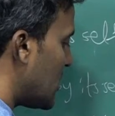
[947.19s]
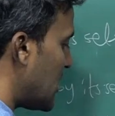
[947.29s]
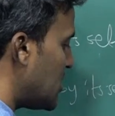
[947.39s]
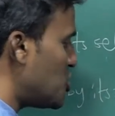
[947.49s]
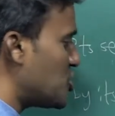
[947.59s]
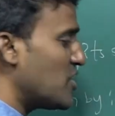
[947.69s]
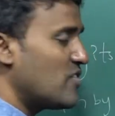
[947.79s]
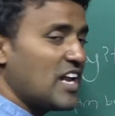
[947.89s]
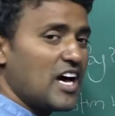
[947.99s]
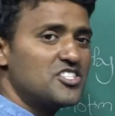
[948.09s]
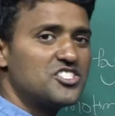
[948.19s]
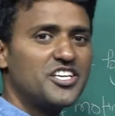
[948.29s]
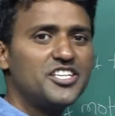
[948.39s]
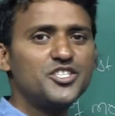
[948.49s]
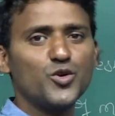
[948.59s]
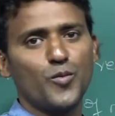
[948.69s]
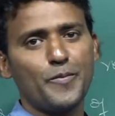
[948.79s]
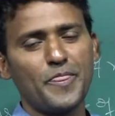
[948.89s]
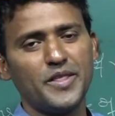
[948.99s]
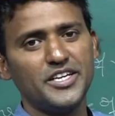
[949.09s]
initial velocity is u,
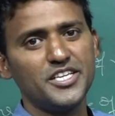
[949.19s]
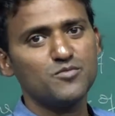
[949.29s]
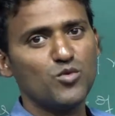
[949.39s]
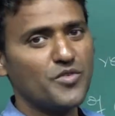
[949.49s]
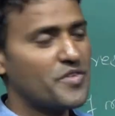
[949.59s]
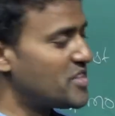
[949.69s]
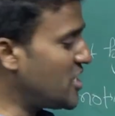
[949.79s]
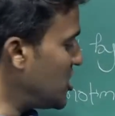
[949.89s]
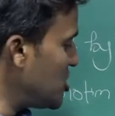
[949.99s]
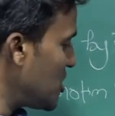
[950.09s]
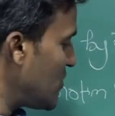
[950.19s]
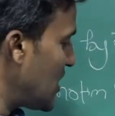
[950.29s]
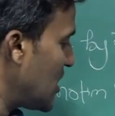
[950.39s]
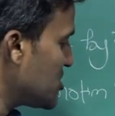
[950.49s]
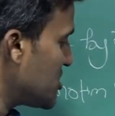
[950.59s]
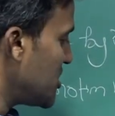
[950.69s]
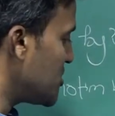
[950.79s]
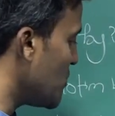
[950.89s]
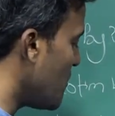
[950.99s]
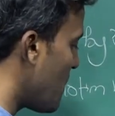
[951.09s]
it is moving with a initial velocity is
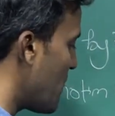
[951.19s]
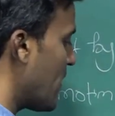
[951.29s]
u.